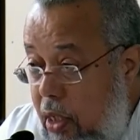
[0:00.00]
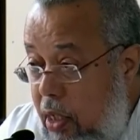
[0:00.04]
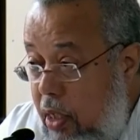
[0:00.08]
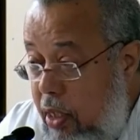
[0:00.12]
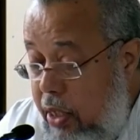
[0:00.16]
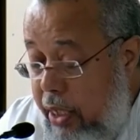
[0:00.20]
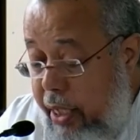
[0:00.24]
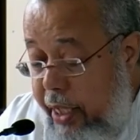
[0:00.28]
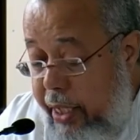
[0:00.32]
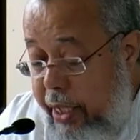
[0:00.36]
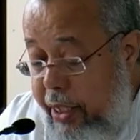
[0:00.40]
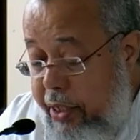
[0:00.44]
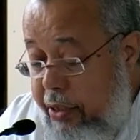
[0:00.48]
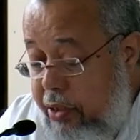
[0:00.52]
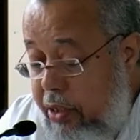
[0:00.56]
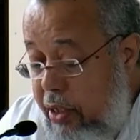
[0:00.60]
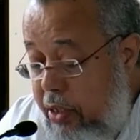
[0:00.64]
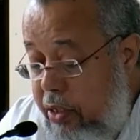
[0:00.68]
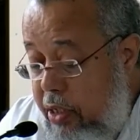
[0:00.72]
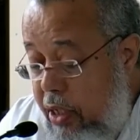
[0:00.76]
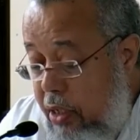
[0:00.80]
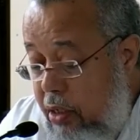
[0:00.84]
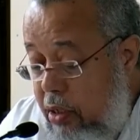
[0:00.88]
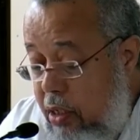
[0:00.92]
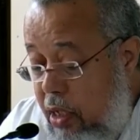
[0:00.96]
The
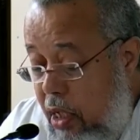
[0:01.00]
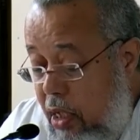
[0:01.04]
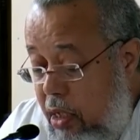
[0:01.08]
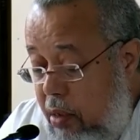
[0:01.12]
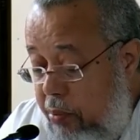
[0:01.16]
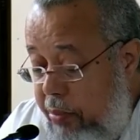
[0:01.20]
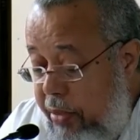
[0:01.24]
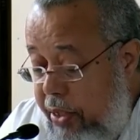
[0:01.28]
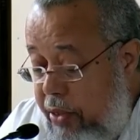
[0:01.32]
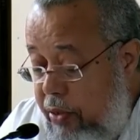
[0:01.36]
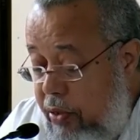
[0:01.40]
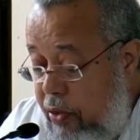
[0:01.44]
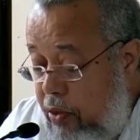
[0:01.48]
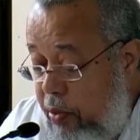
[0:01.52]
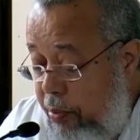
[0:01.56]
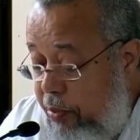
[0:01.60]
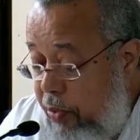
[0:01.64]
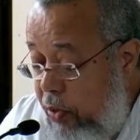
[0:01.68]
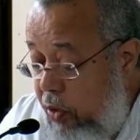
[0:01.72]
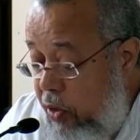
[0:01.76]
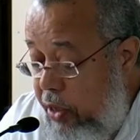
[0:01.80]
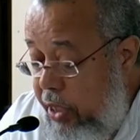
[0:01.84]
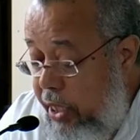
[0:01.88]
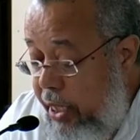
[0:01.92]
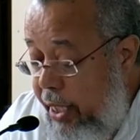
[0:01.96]
editors and columnists
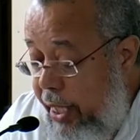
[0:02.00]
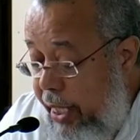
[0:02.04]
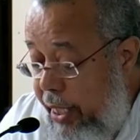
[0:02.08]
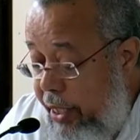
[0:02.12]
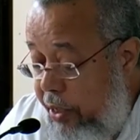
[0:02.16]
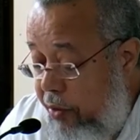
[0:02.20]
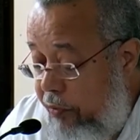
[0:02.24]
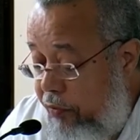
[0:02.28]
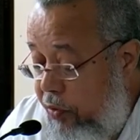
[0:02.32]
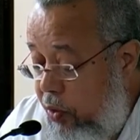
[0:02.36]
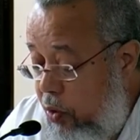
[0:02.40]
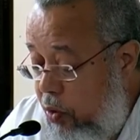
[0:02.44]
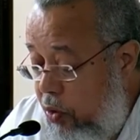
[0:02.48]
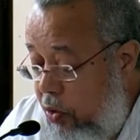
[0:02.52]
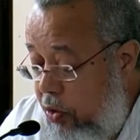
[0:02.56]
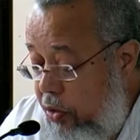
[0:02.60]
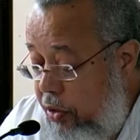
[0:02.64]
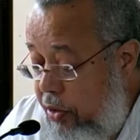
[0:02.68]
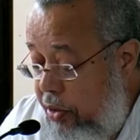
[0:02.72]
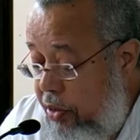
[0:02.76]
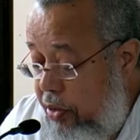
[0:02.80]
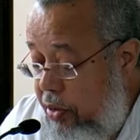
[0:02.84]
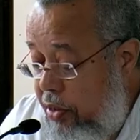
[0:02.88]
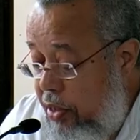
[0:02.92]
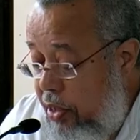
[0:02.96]
support the line of the
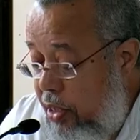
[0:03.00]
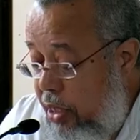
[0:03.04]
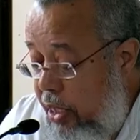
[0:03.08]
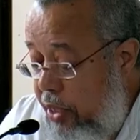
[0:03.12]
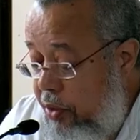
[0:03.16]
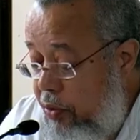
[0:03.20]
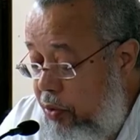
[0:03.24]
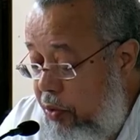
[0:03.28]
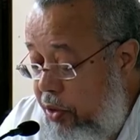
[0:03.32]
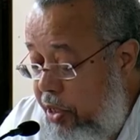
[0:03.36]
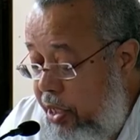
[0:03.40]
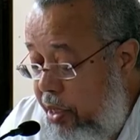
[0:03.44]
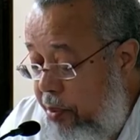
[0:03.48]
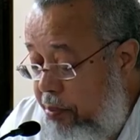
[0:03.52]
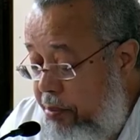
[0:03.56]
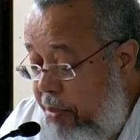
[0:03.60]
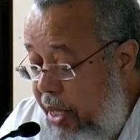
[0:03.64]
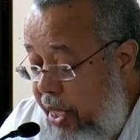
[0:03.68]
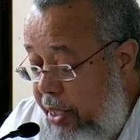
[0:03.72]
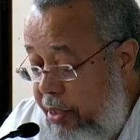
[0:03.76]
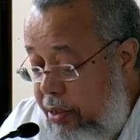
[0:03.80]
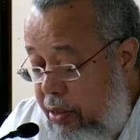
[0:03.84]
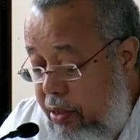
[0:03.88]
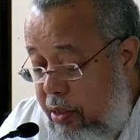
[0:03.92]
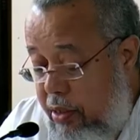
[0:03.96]
owners and do their
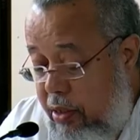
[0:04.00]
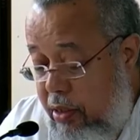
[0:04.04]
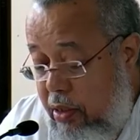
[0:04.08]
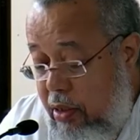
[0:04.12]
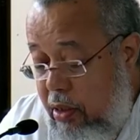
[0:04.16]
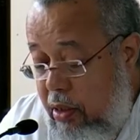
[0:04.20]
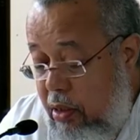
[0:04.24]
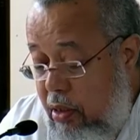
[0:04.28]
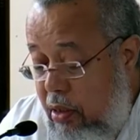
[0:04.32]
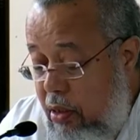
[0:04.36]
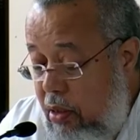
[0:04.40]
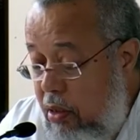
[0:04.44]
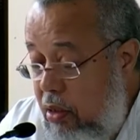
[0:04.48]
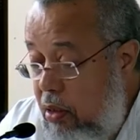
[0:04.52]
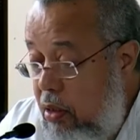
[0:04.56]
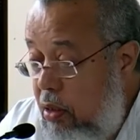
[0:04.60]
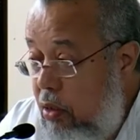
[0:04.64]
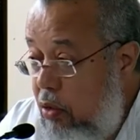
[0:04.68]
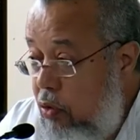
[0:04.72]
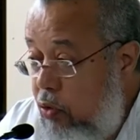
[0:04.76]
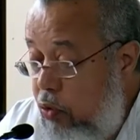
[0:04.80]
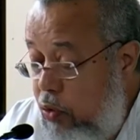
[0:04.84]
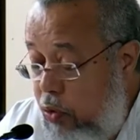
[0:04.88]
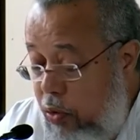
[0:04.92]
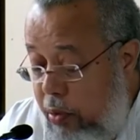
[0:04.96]
best
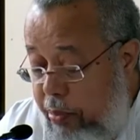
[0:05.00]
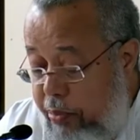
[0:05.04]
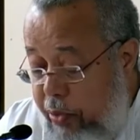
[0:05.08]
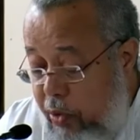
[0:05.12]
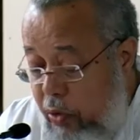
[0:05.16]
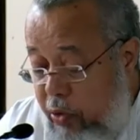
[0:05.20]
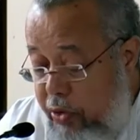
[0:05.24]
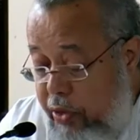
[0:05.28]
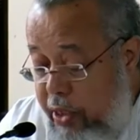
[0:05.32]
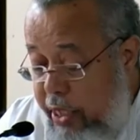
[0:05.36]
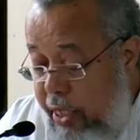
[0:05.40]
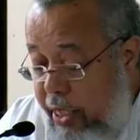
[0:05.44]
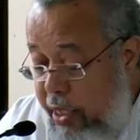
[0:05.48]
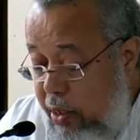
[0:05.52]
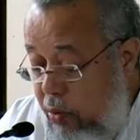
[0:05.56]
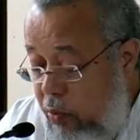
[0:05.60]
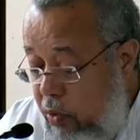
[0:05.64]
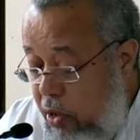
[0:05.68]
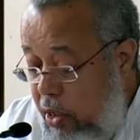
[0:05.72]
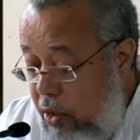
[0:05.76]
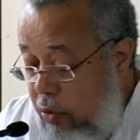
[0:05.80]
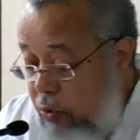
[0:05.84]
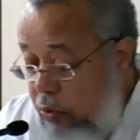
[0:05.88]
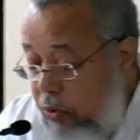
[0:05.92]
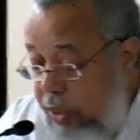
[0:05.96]
to oppose
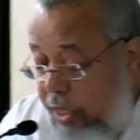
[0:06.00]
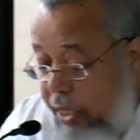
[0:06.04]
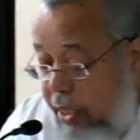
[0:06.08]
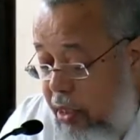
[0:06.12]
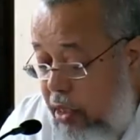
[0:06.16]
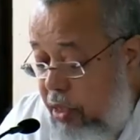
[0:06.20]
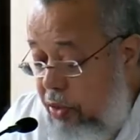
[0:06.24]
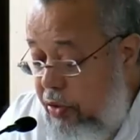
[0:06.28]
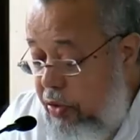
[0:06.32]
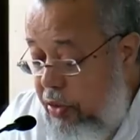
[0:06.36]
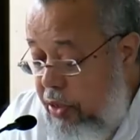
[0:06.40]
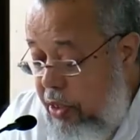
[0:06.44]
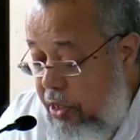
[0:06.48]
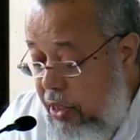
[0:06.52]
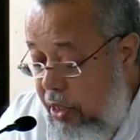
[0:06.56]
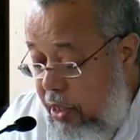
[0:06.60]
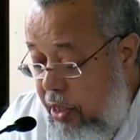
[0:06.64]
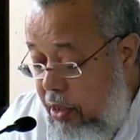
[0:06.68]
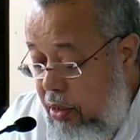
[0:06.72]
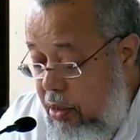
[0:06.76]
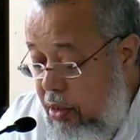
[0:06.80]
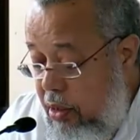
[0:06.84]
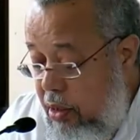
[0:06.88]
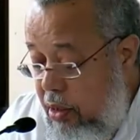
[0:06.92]
anyone who they consider